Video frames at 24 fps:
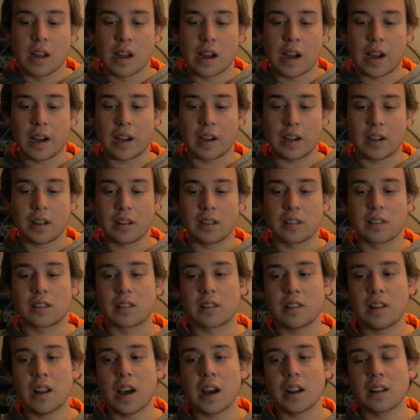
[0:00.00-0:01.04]
it's
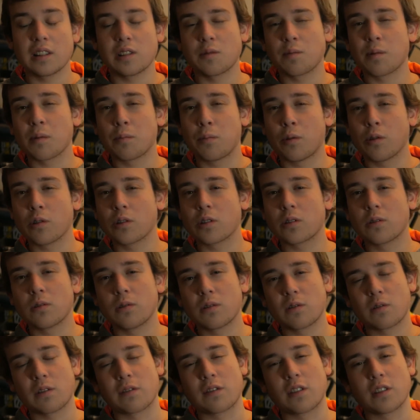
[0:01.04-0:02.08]
not as proportional
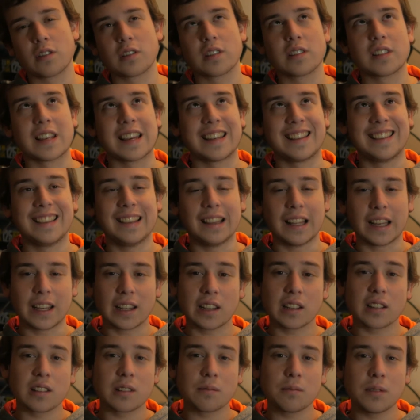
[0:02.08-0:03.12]
in reverse as I'd
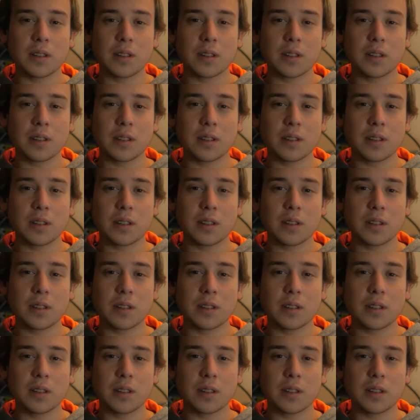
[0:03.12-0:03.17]
like it to